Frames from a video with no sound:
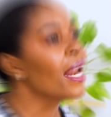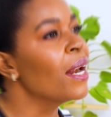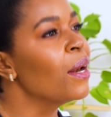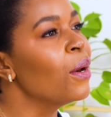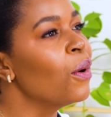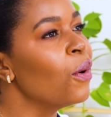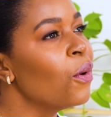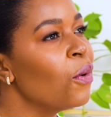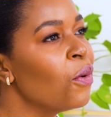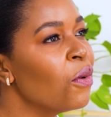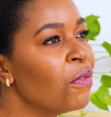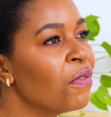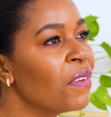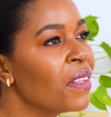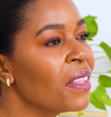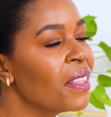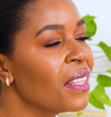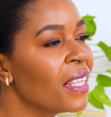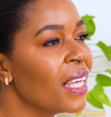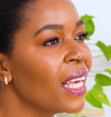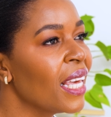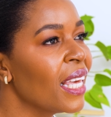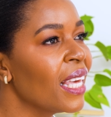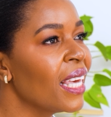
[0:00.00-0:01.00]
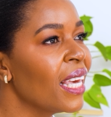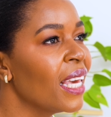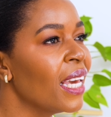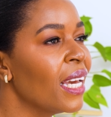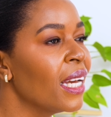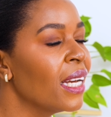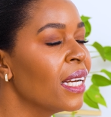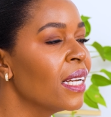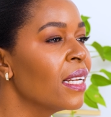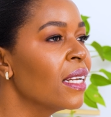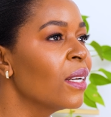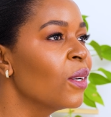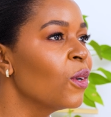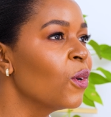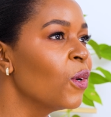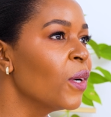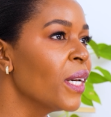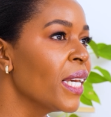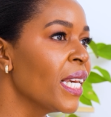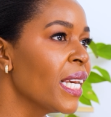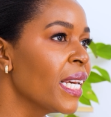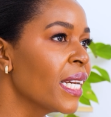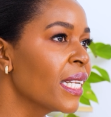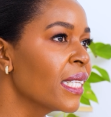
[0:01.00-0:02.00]
No overthinking,
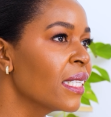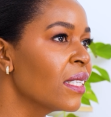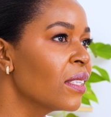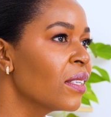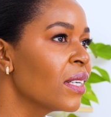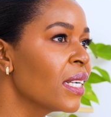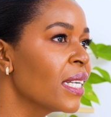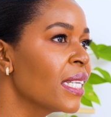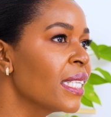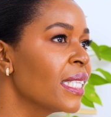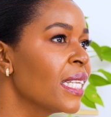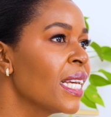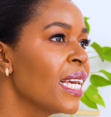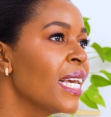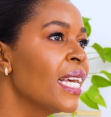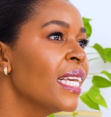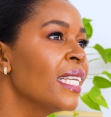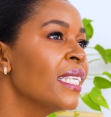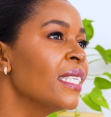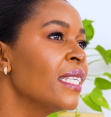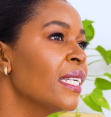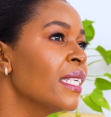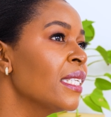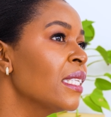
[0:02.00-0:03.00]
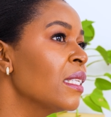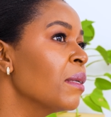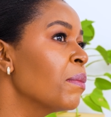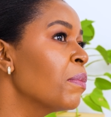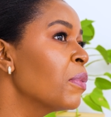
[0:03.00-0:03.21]
no extras, just the